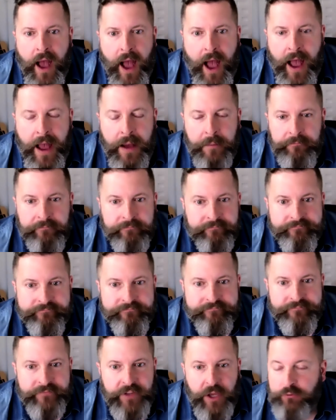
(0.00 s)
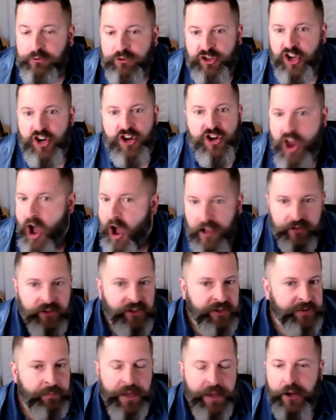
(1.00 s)
not
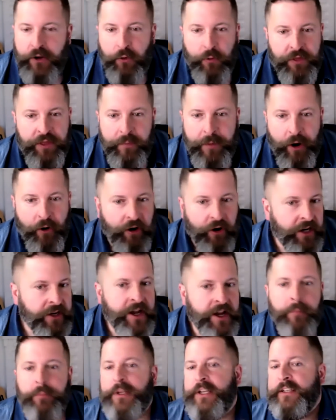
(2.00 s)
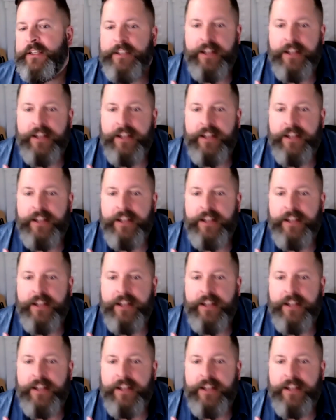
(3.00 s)
just be a North American company,